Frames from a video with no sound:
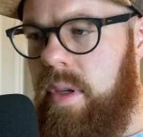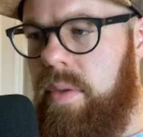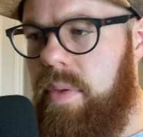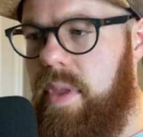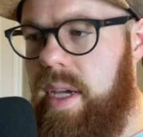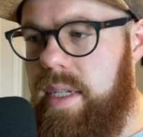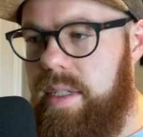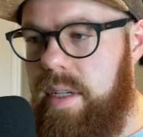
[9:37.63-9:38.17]

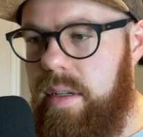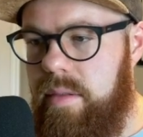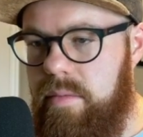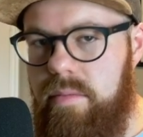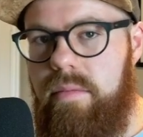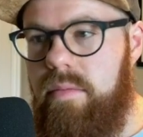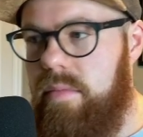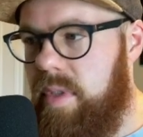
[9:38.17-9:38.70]
that
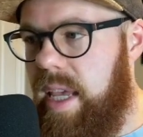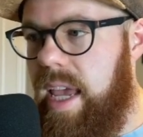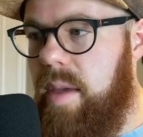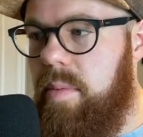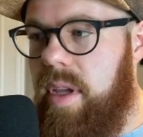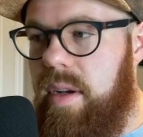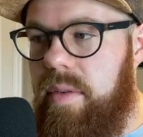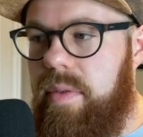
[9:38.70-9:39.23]

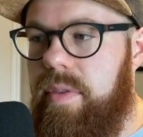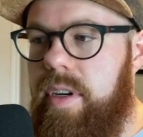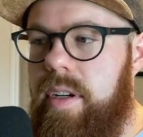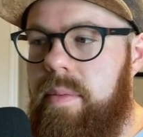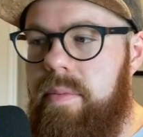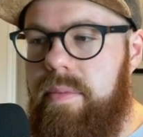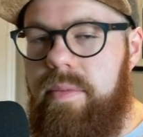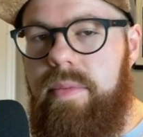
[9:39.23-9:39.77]
came in
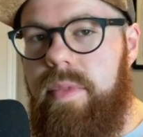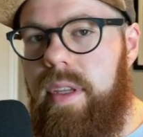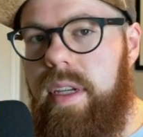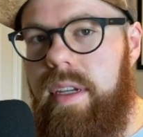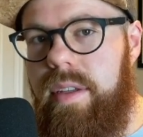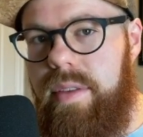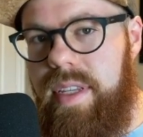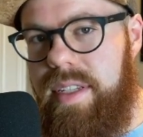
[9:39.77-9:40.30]
from
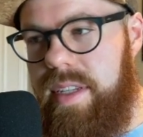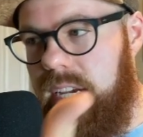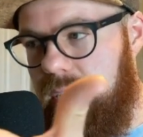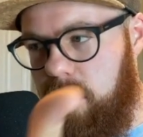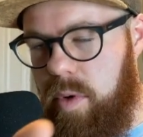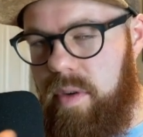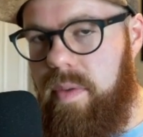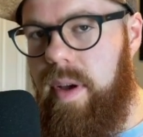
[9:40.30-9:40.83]
uh, these
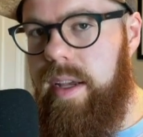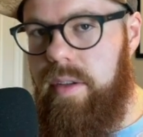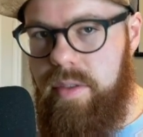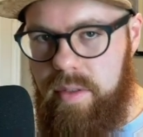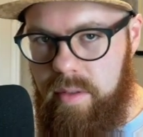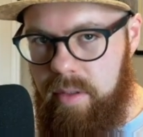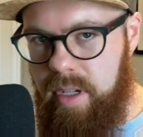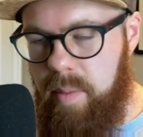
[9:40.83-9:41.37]
export
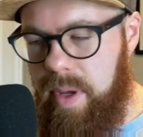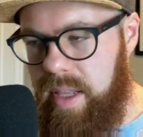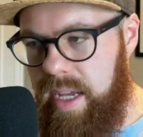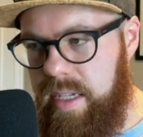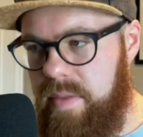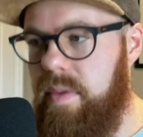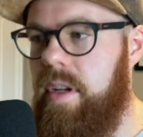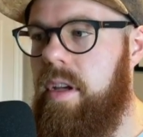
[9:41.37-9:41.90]
files. Look at my
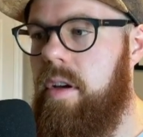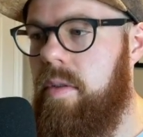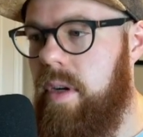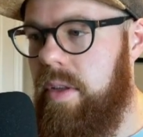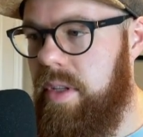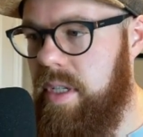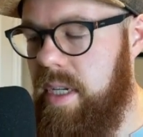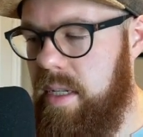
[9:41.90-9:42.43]
last video
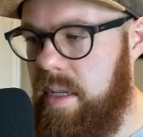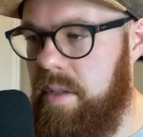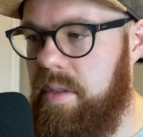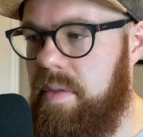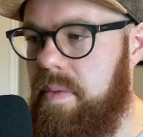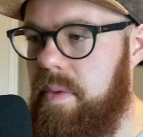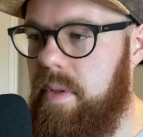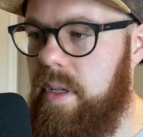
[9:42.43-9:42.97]
on the
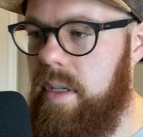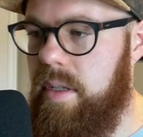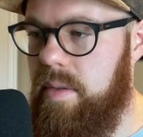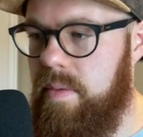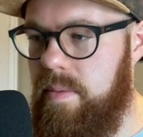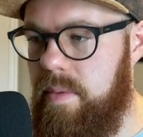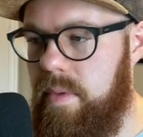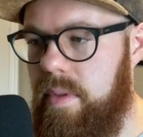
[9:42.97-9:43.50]
details of
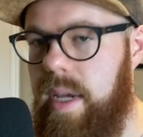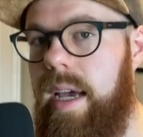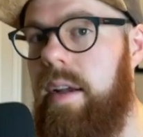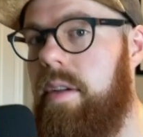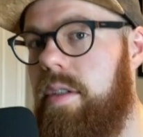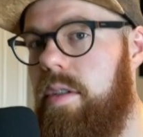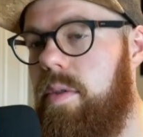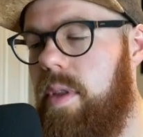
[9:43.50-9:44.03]
uh, how
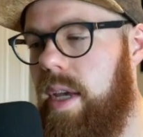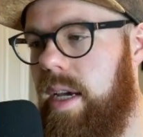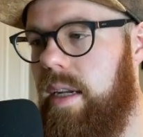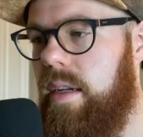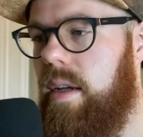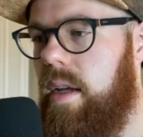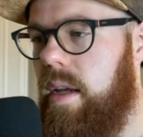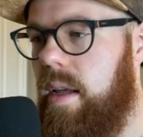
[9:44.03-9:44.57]
to do
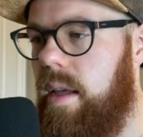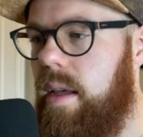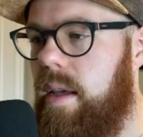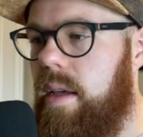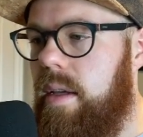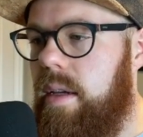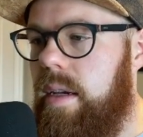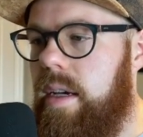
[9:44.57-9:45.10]
that.
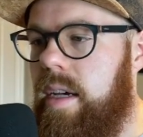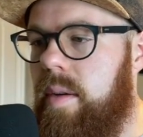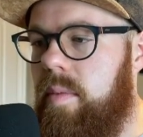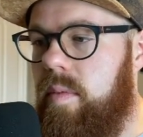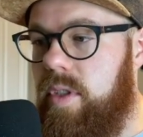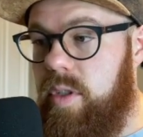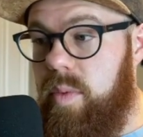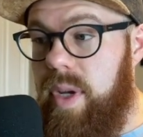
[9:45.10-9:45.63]

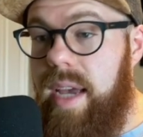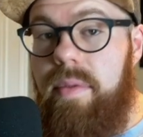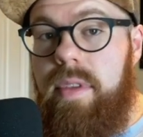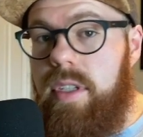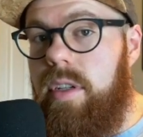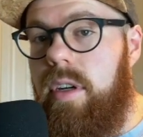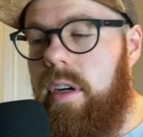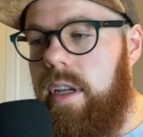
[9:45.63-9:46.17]
Um, so we have
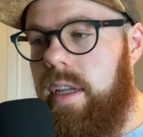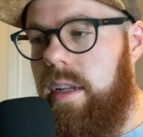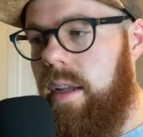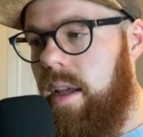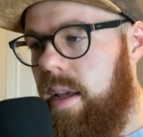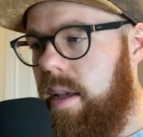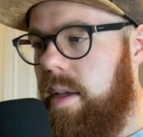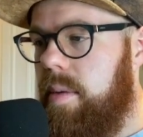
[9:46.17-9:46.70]
this target,
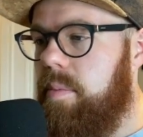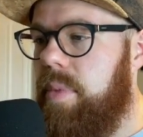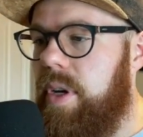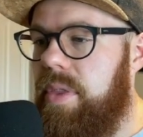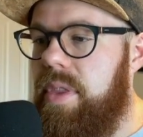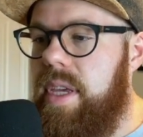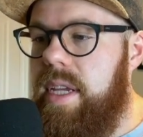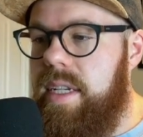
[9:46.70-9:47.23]

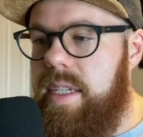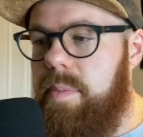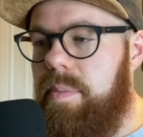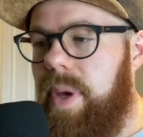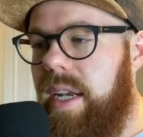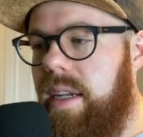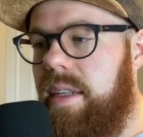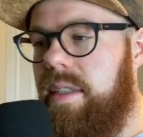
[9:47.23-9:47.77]
but the
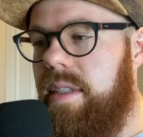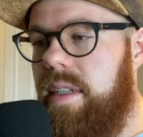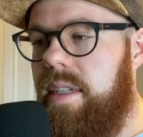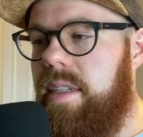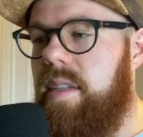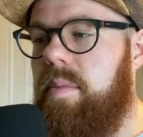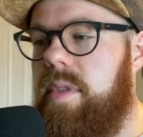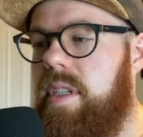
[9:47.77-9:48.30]

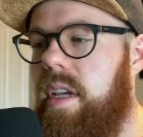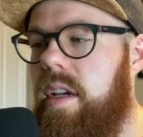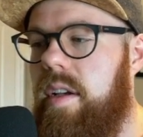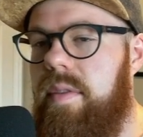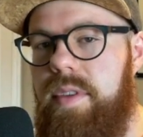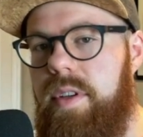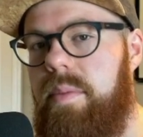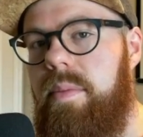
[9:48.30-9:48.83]
dependencies
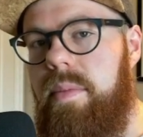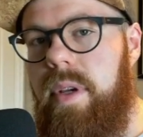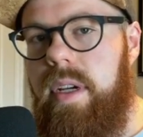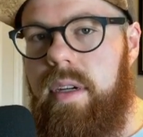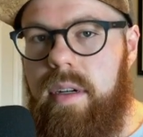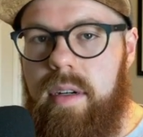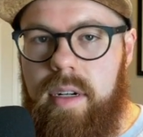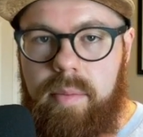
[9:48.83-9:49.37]
themselves are
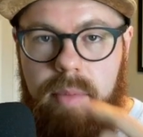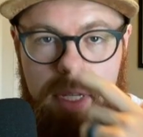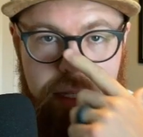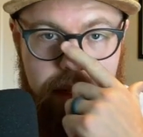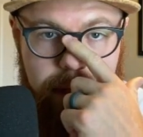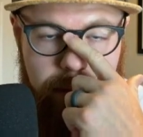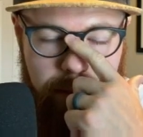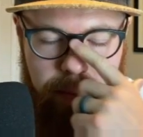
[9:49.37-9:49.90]
are, are
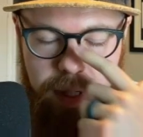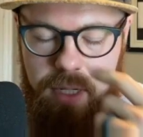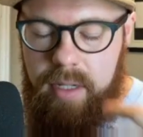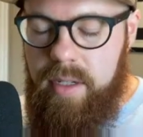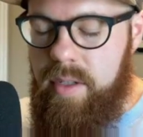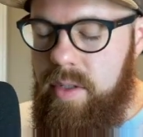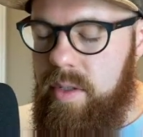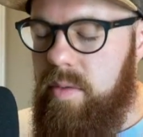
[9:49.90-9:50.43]
missing
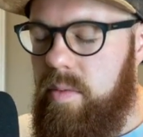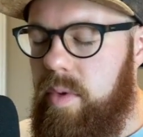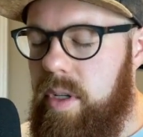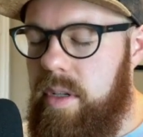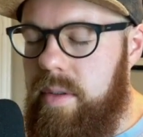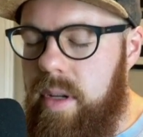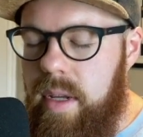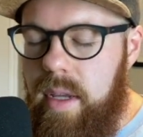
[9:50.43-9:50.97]
because
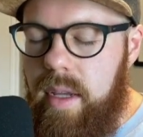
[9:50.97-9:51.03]
when